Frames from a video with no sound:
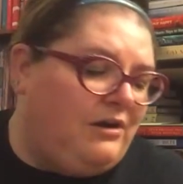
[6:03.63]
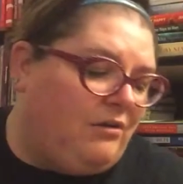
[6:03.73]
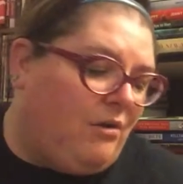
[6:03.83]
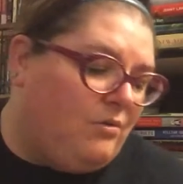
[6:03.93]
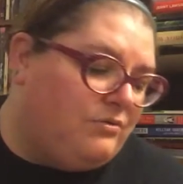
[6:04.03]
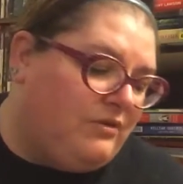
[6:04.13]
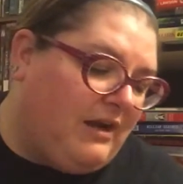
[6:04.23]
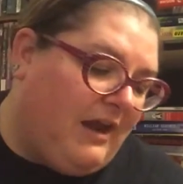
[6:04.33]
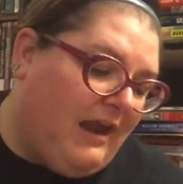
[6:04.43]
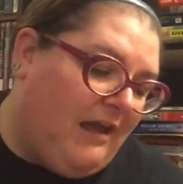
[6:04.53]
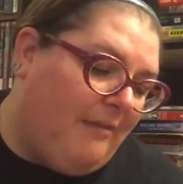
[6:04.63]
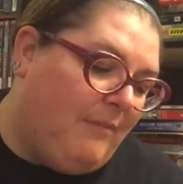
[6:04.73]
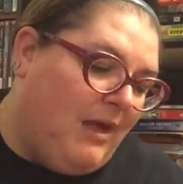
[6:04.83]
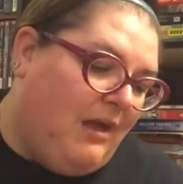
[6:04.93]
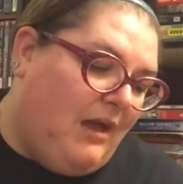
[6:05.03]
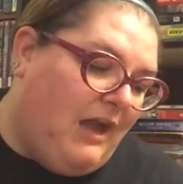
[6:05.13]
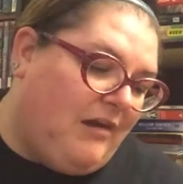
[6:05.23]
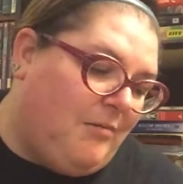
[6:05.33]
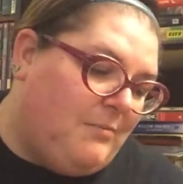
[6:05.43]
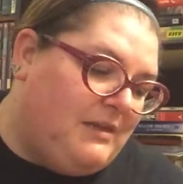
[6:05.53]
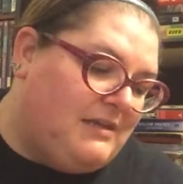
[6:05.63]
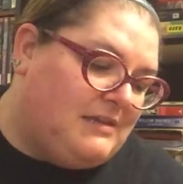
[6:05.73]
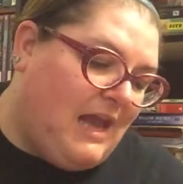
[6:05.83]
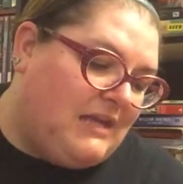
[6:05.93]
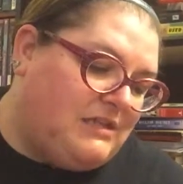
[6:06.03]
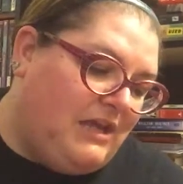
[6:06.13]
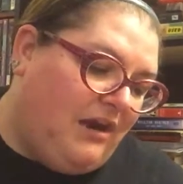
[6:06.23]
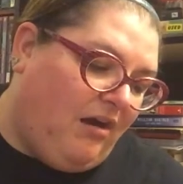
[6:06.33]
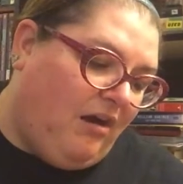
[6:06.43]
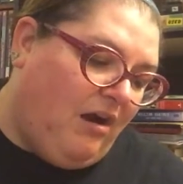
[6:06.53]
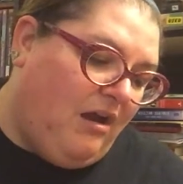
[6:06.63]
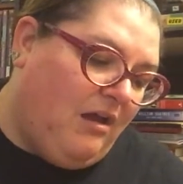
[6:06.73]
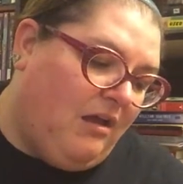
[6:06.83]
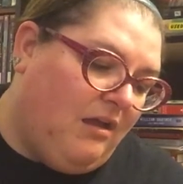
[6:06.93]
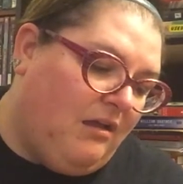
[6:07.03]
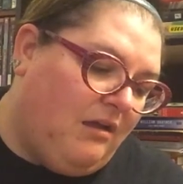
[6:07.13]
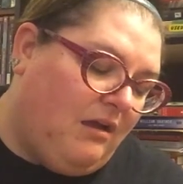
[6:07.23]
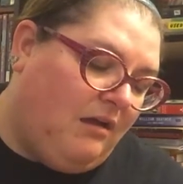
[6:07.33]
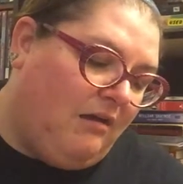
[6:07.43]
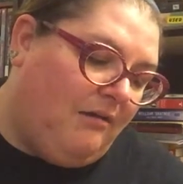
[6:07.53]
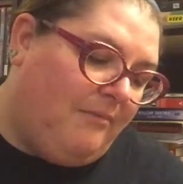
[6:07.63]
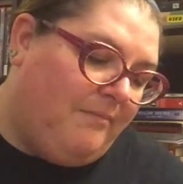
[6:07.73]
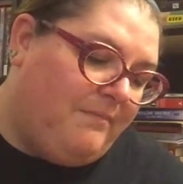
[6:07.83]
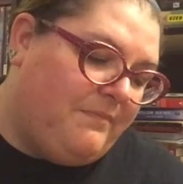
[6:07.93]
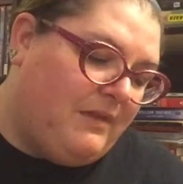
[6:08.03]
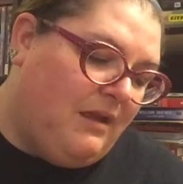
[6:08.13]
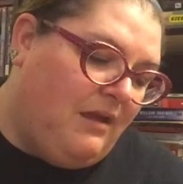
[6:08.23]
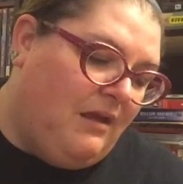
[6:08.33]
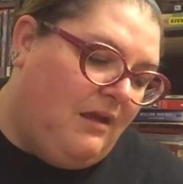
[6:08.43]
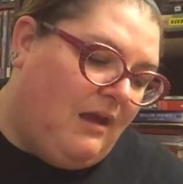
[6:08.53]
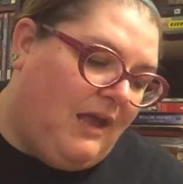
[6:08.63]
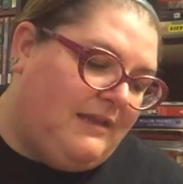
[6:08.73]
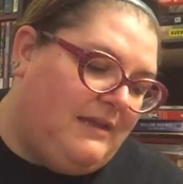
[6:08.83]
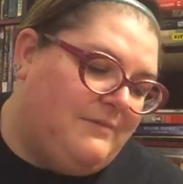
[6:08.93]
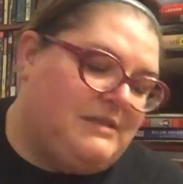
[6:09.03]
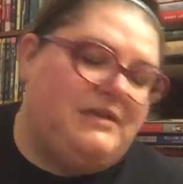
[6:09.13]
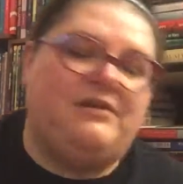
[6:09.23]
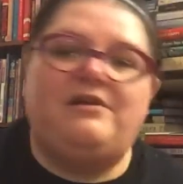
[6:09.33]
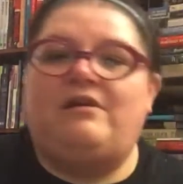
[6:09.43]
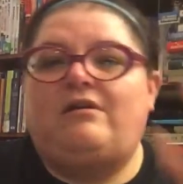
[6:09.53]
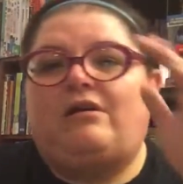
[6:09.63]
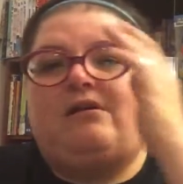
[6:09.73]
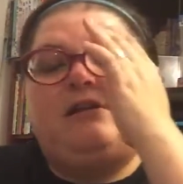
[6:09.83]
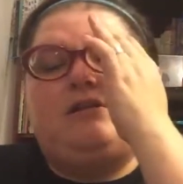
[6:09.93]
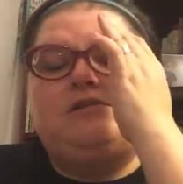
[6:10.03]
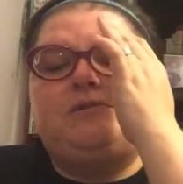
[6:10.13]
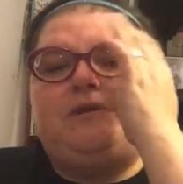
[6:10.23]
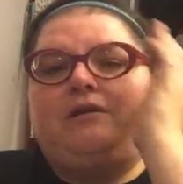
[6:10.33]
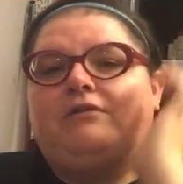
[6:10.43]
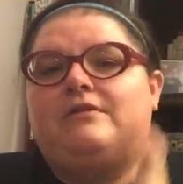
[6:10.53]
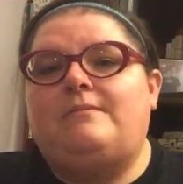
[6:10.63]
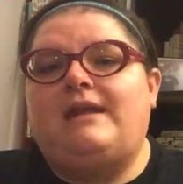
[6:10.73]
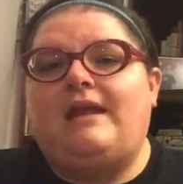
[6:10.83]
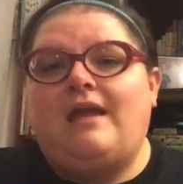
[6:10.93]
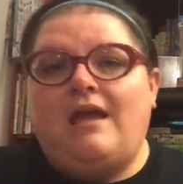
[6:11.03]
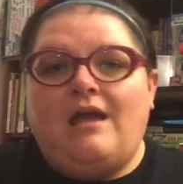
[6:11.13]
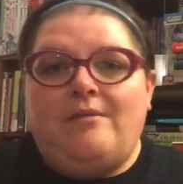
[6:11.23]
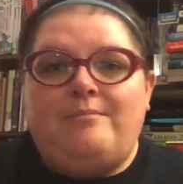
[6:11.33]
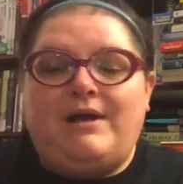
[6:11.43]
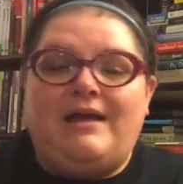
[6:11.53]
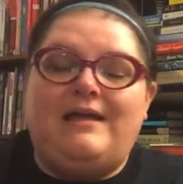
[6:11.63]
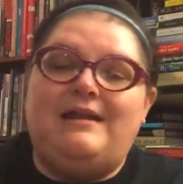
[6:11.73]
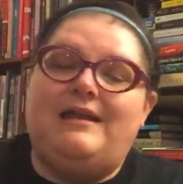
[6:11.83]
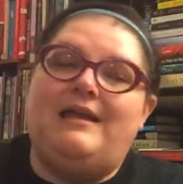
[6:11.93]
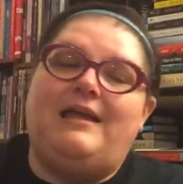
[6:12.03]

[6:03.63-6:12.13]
a year older than I am. I can't remember the exact year. I think he was a year or two younger than me. But